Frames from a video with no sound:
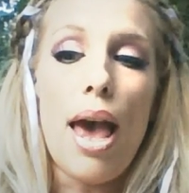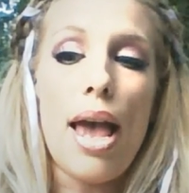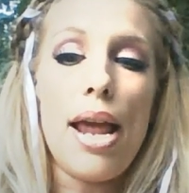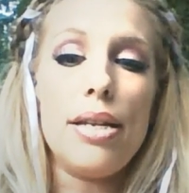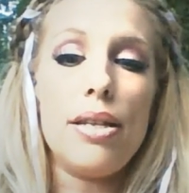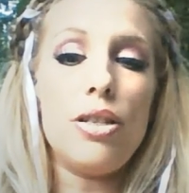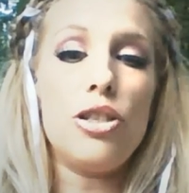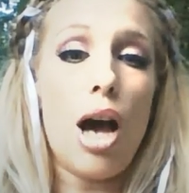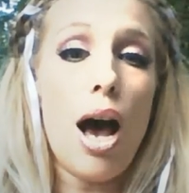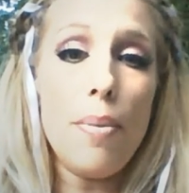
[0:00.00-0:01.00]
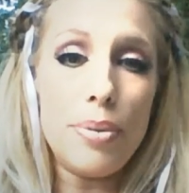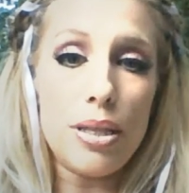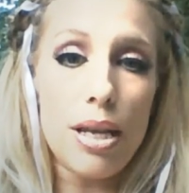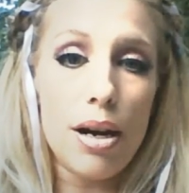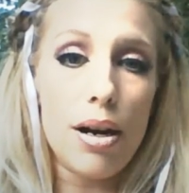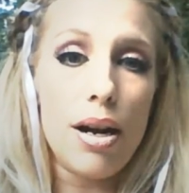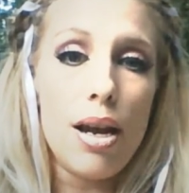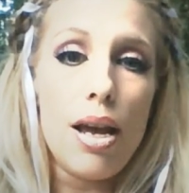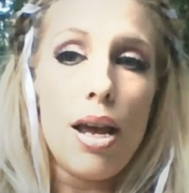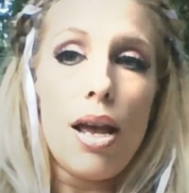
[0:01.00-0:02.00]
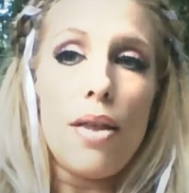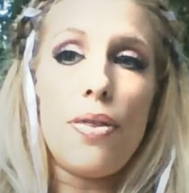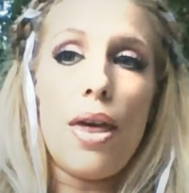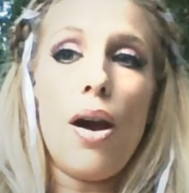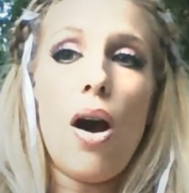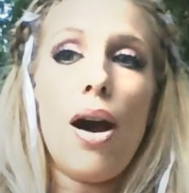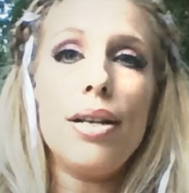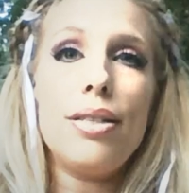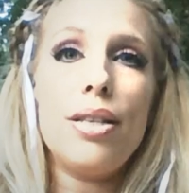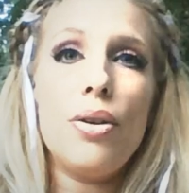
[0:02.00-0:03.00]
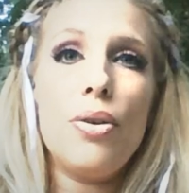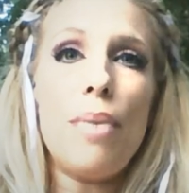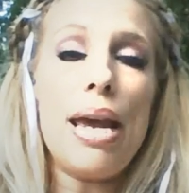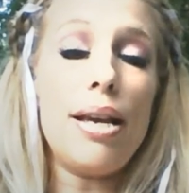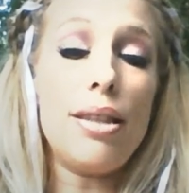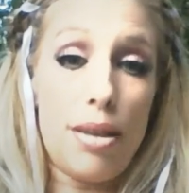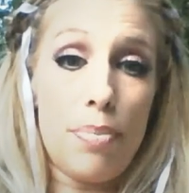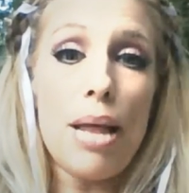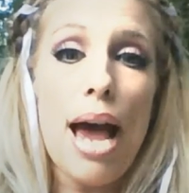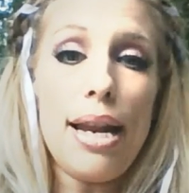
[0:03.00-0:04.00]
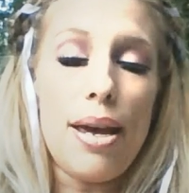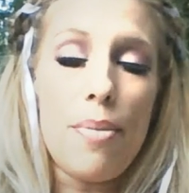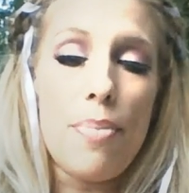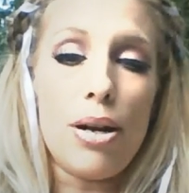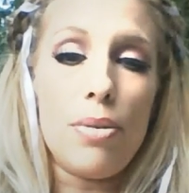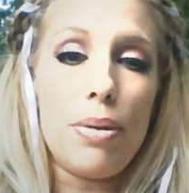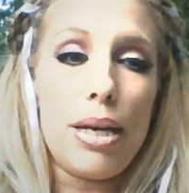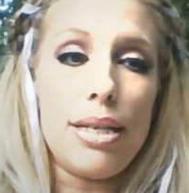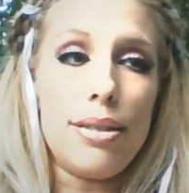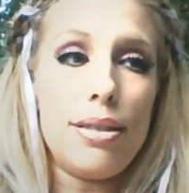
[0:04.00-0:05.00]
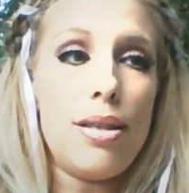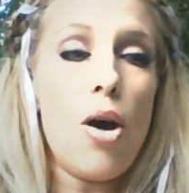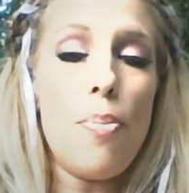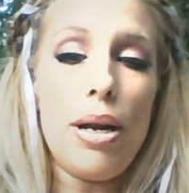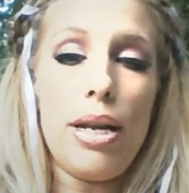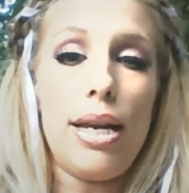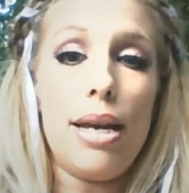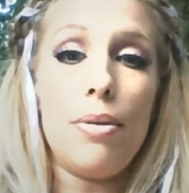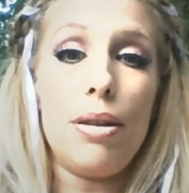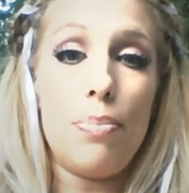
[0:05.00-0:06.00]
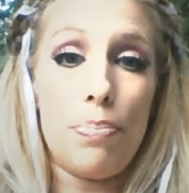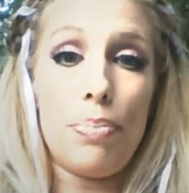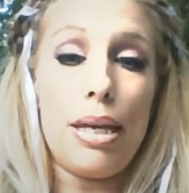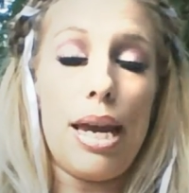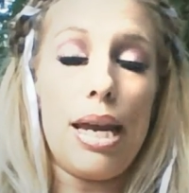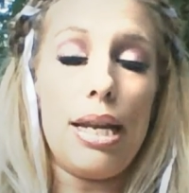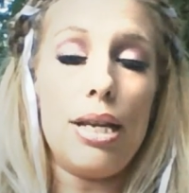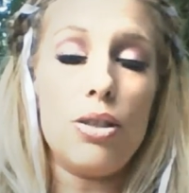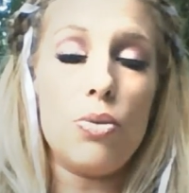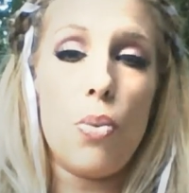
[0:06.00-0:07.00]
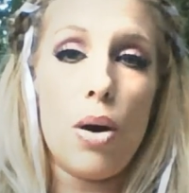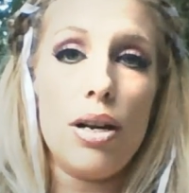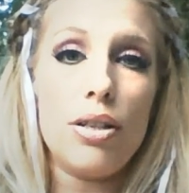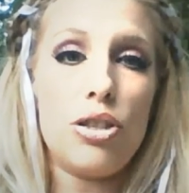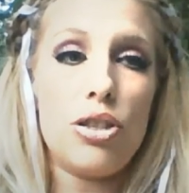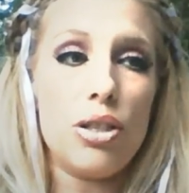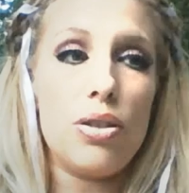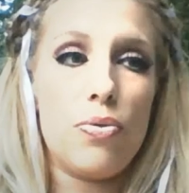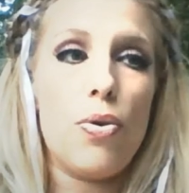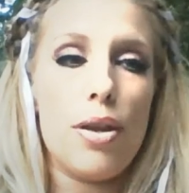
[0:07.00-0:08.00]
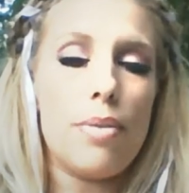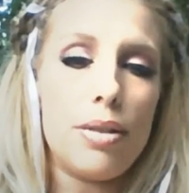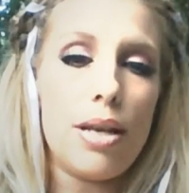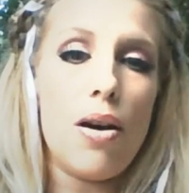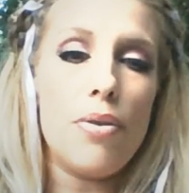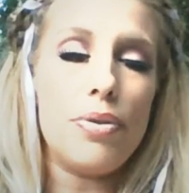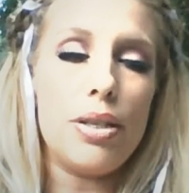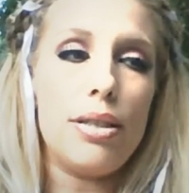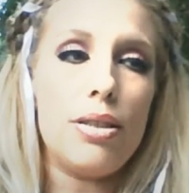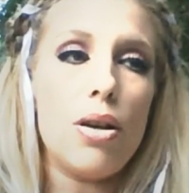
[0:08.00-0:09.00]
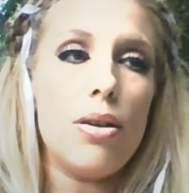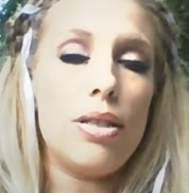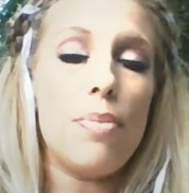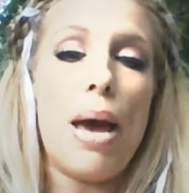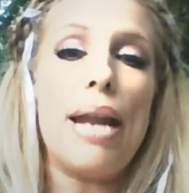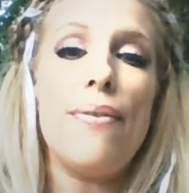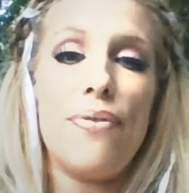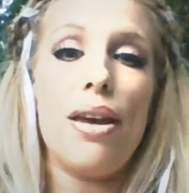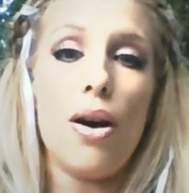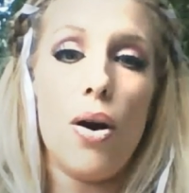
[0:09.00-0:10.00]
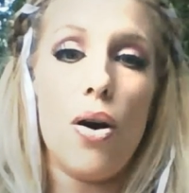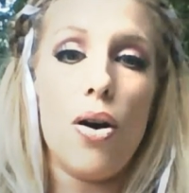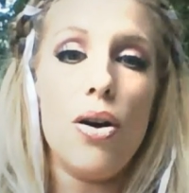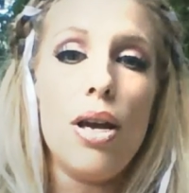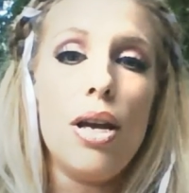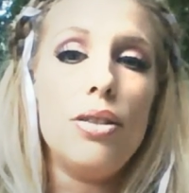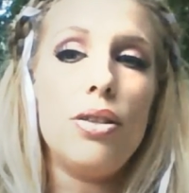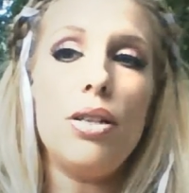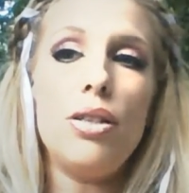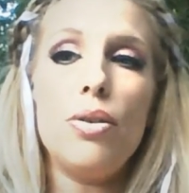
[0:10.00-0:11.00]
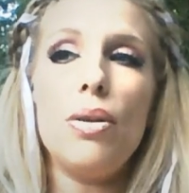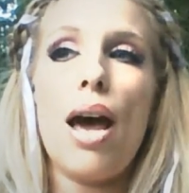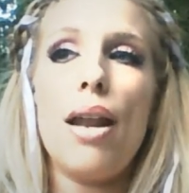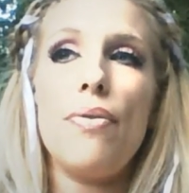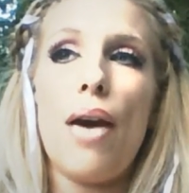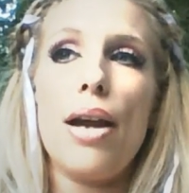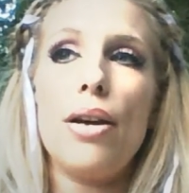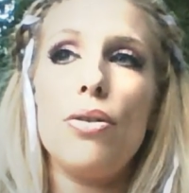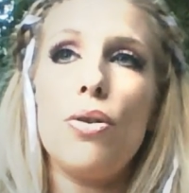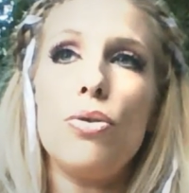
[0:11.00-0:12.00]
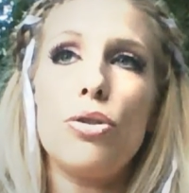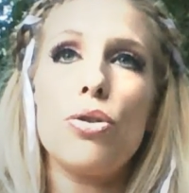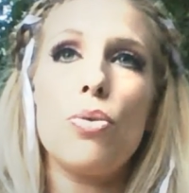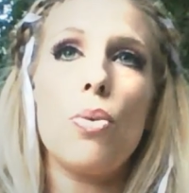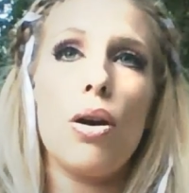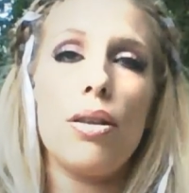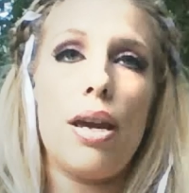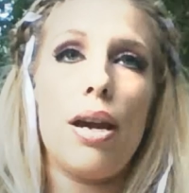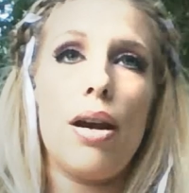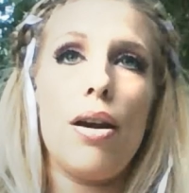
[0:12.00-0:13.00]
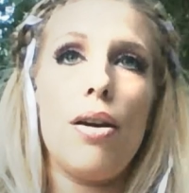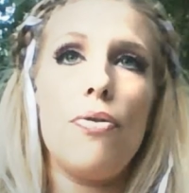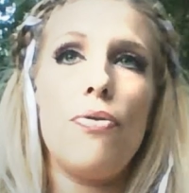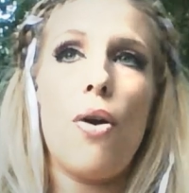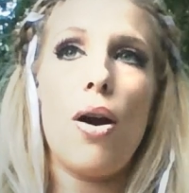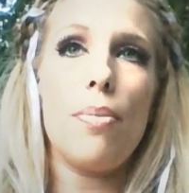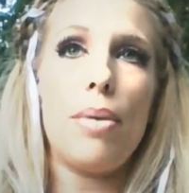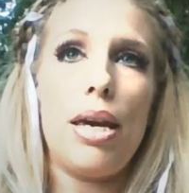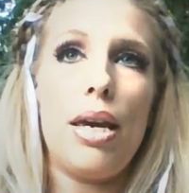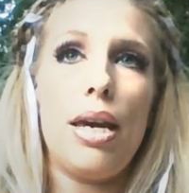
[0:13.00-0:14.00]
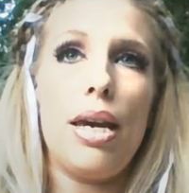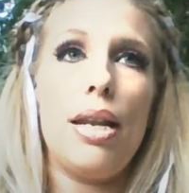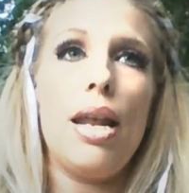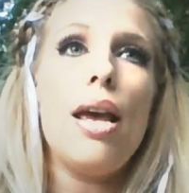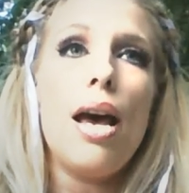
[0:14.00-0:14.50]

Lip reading: And the jobs there, they are to make the planet a better place. Nobody in Pleiades works just for themselves. It's to benefit all. So they do a lot of agriculture work there, farming, and